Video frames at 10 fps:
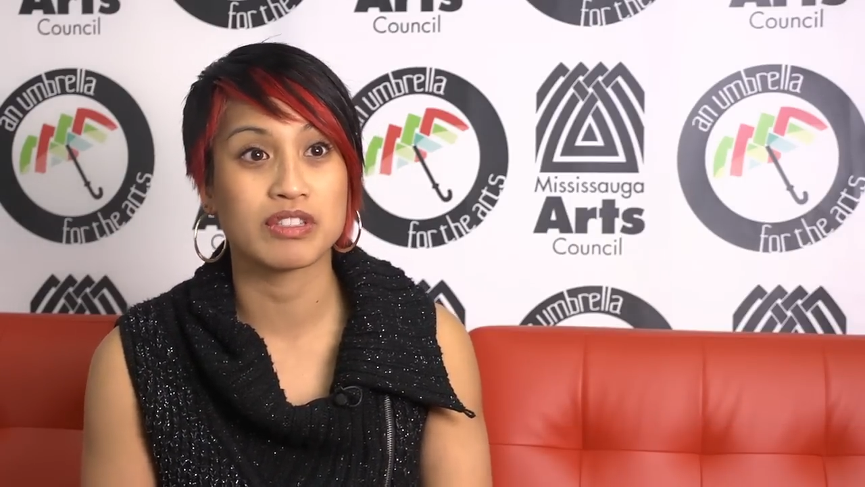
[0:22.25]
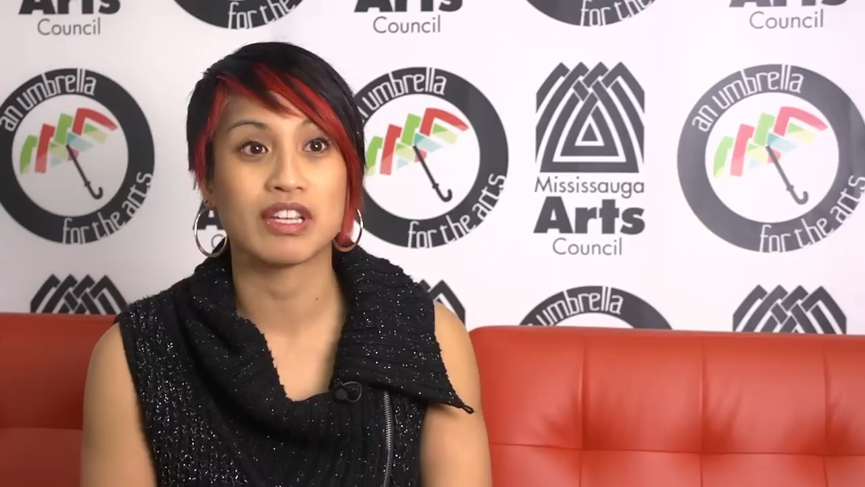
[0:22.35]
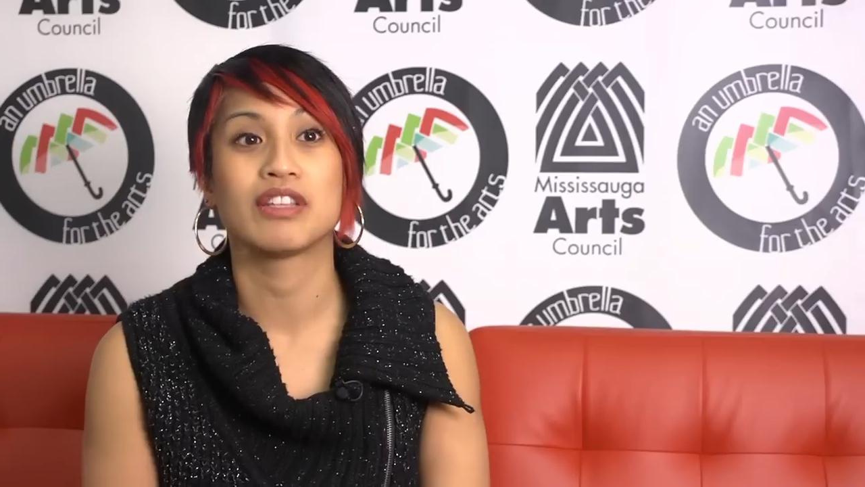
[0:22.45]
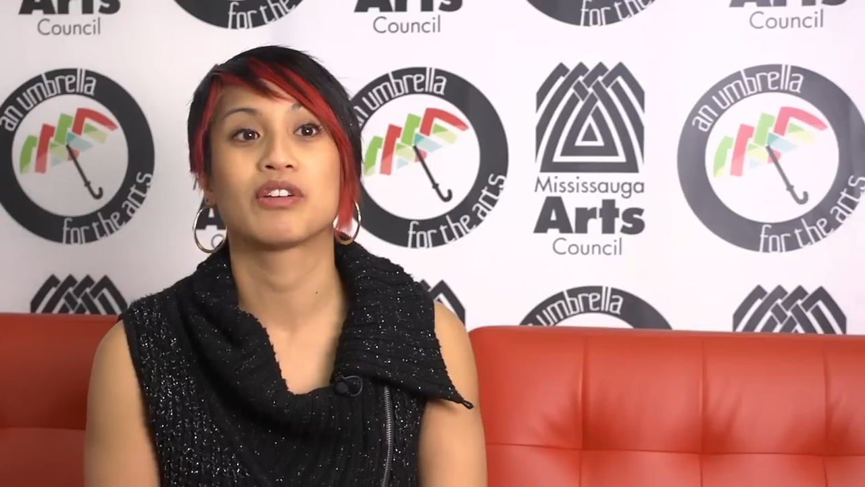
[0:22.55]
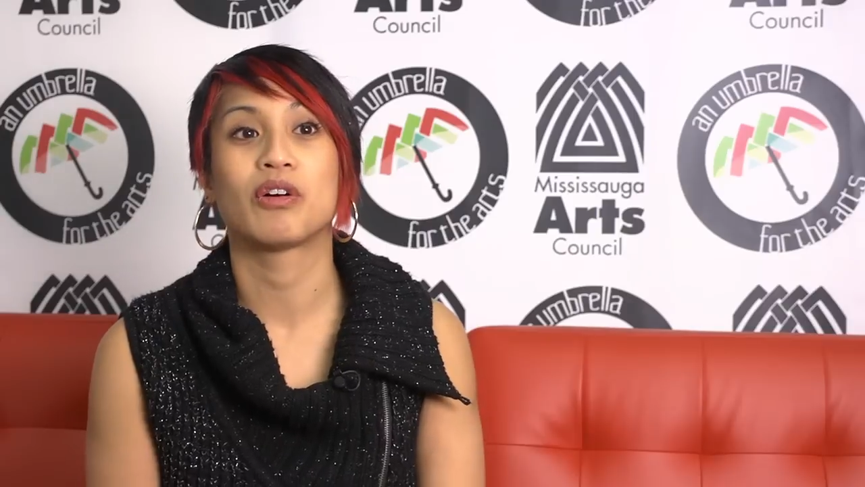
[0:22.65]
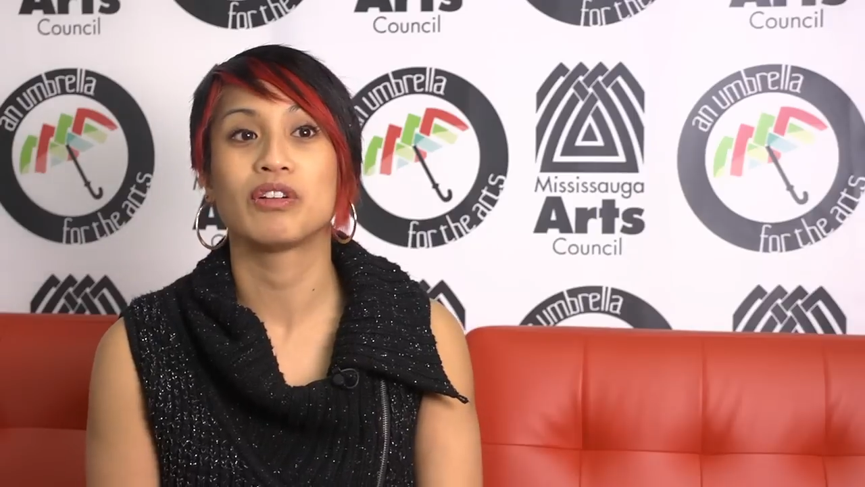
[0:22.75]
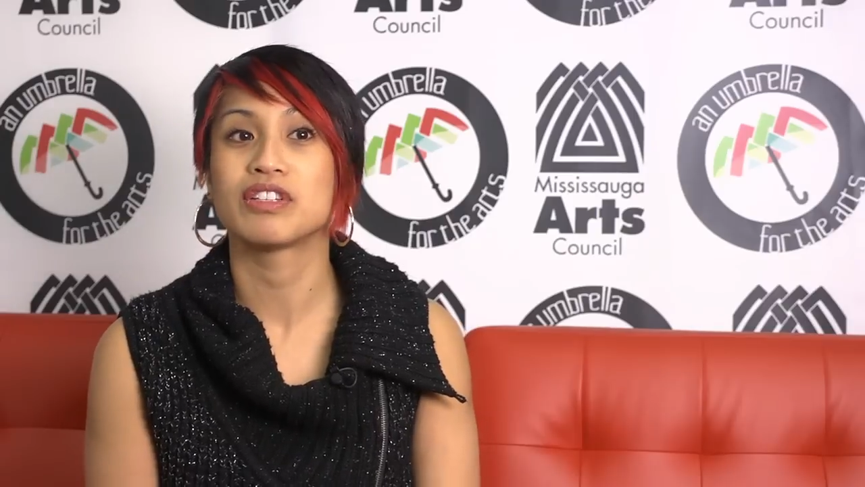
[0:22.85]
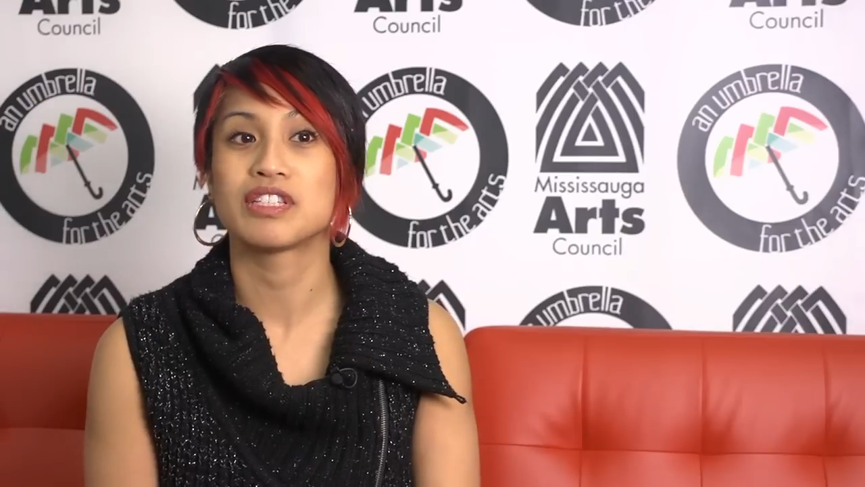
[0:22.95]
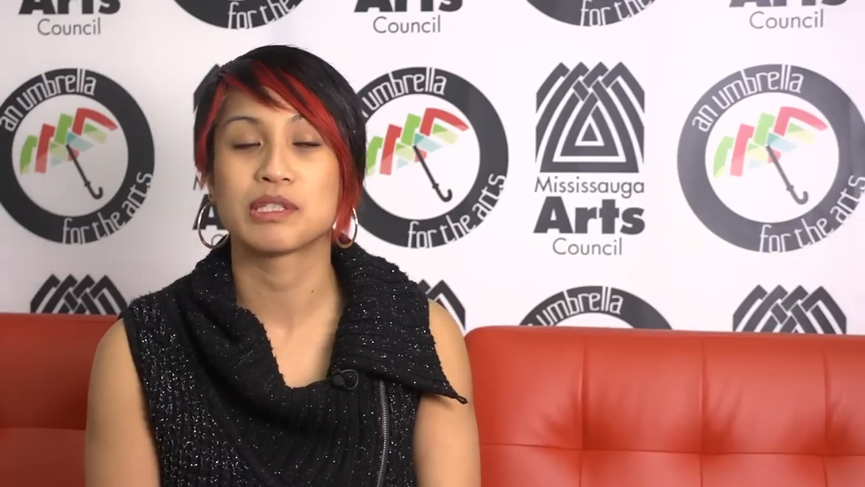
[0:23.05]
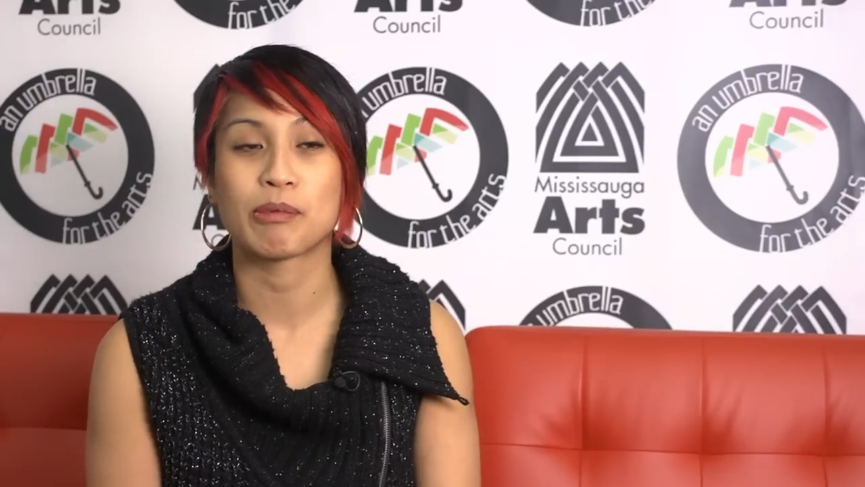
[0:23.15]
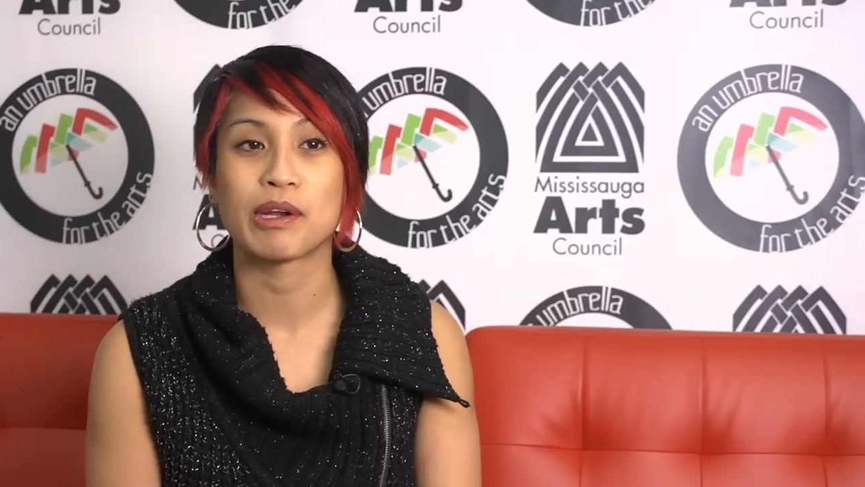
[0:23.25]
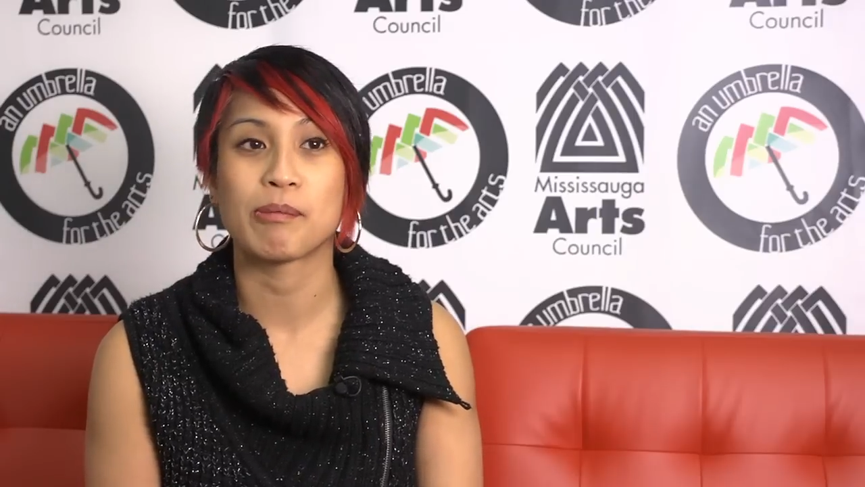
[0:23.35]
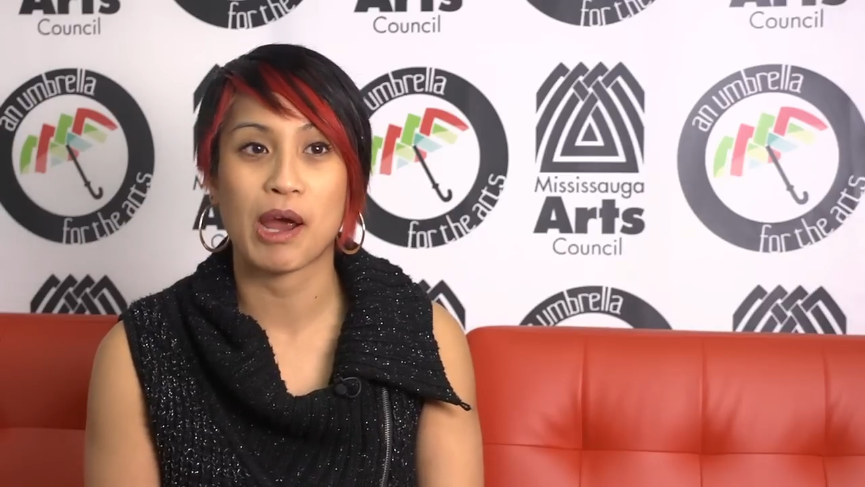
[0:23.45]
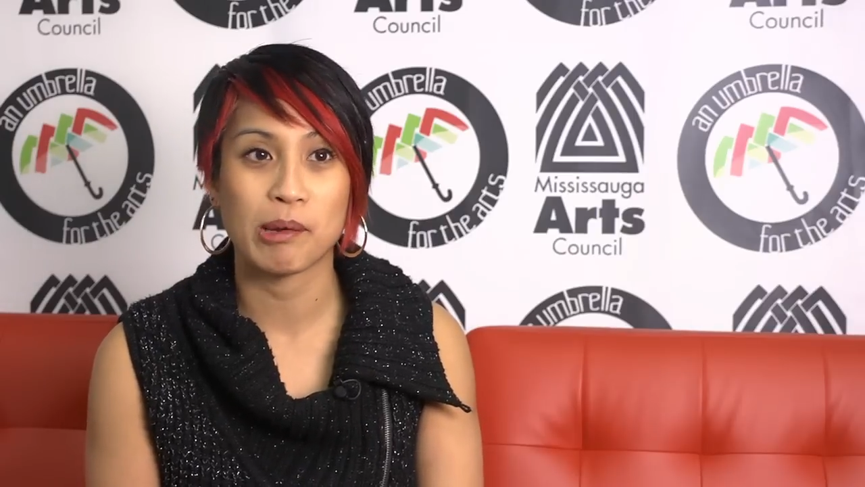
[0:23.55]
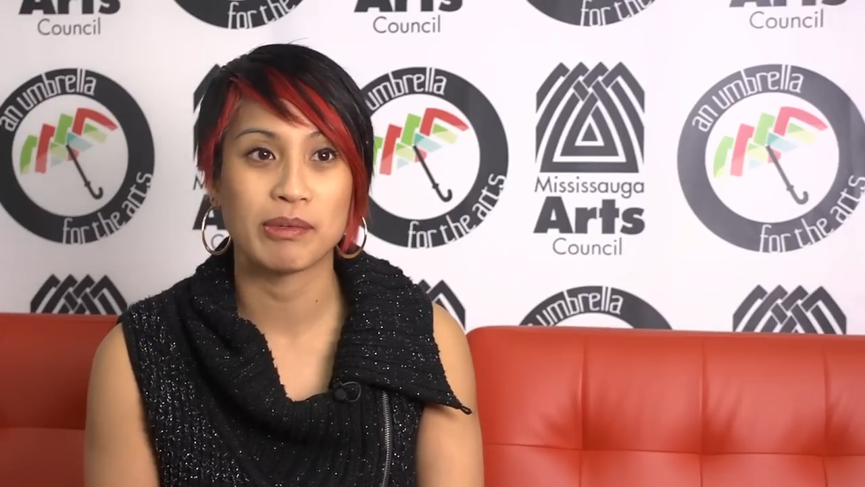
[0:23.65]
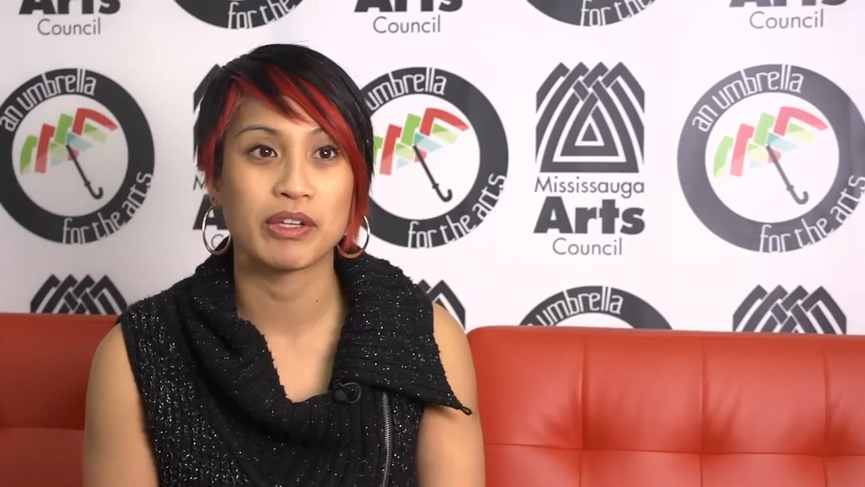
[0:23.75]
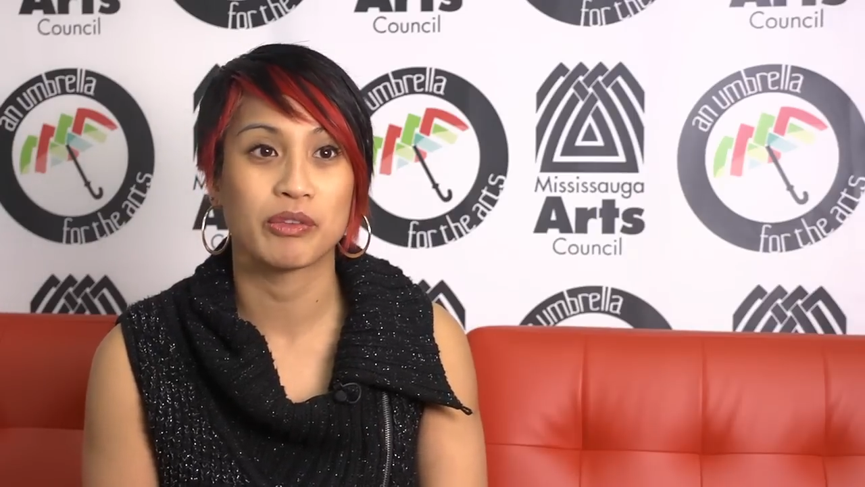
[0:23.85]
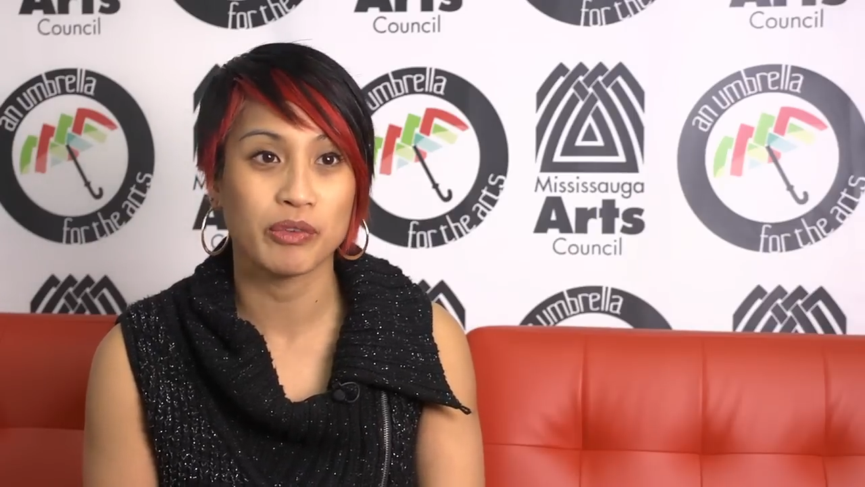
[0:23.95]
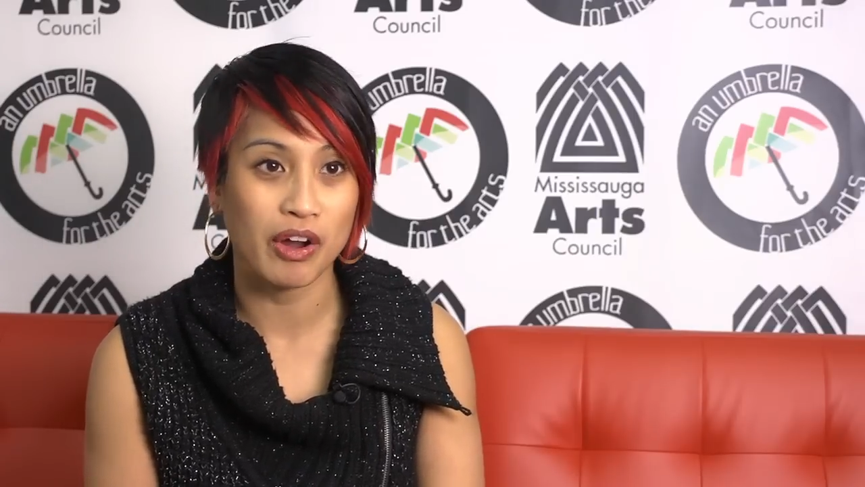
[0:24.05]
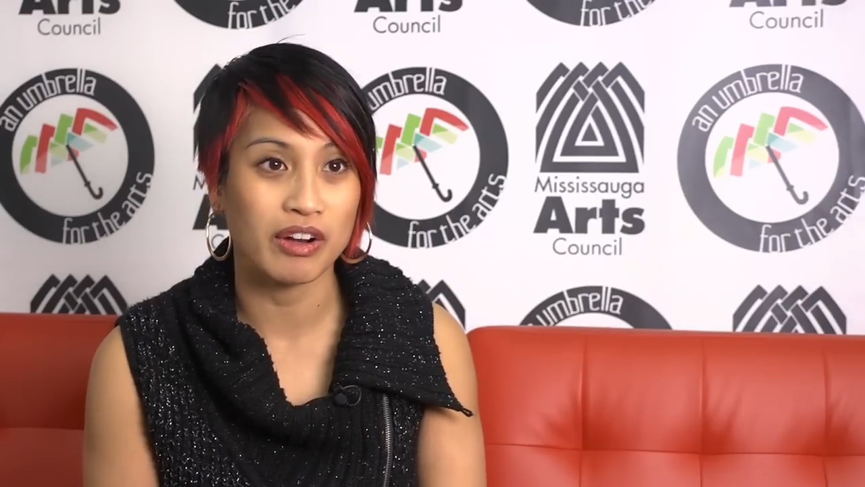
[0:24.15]
and the goal is to spread empowerment
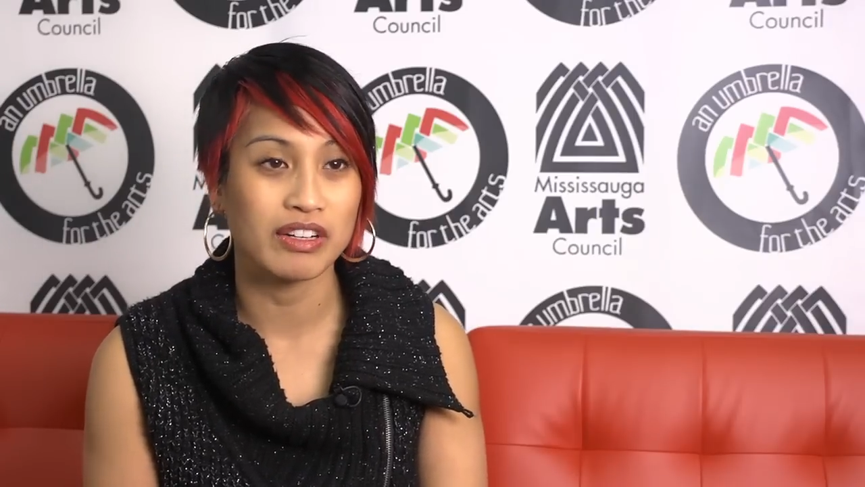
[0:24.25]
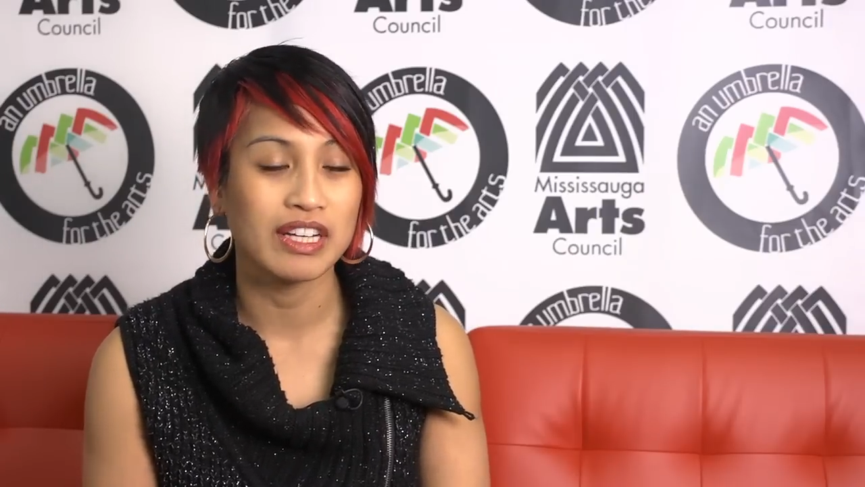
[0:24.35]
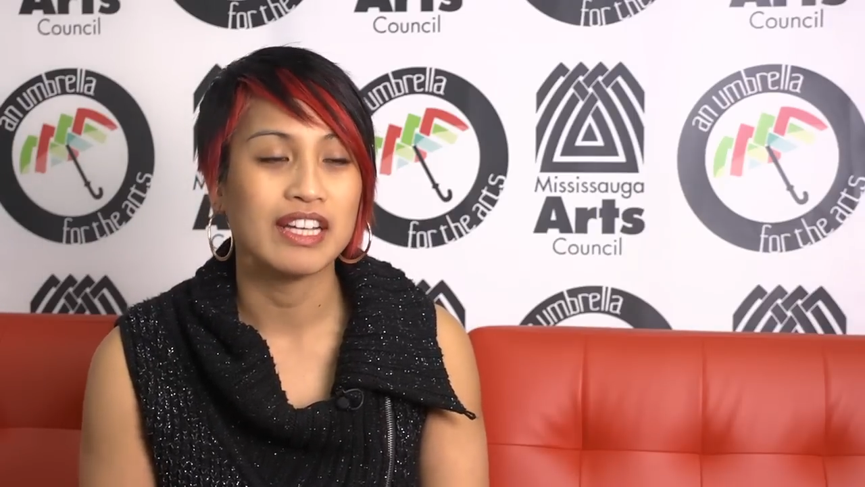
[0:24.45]
through art.